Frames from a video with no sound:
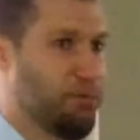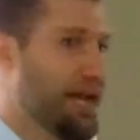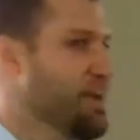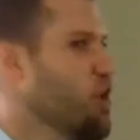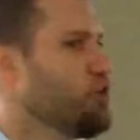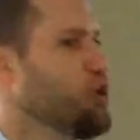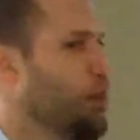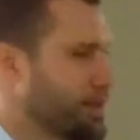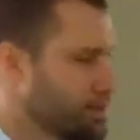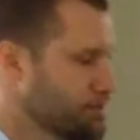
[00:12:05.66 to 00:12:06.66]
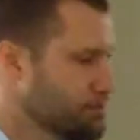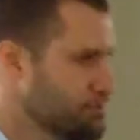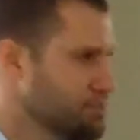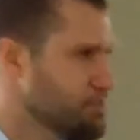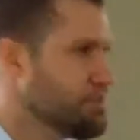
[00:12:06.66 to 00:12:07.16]
but I don't do it,
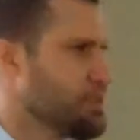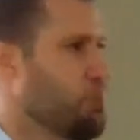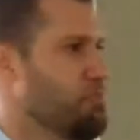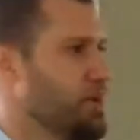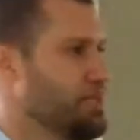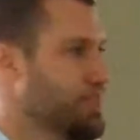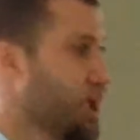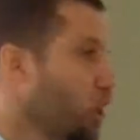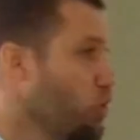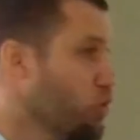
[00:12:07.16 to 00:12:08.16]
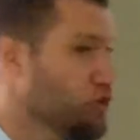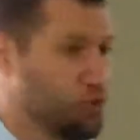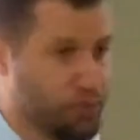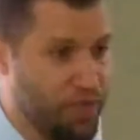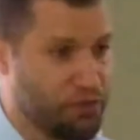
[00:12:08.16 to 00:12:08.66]
someone may say, "Oh
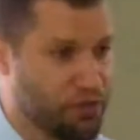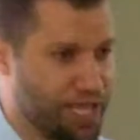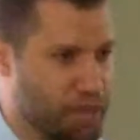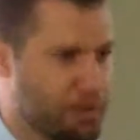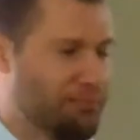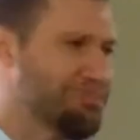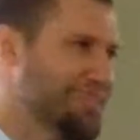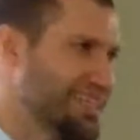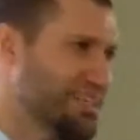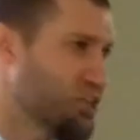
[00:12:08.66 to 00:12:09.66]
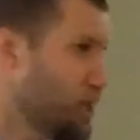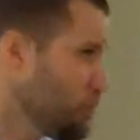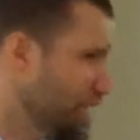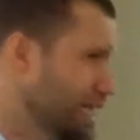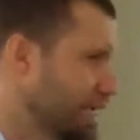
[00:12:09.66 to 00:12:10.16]
good, you love your neighbor." Well,
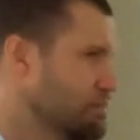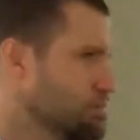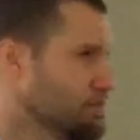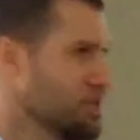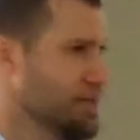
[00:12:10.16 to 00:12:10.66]
not really.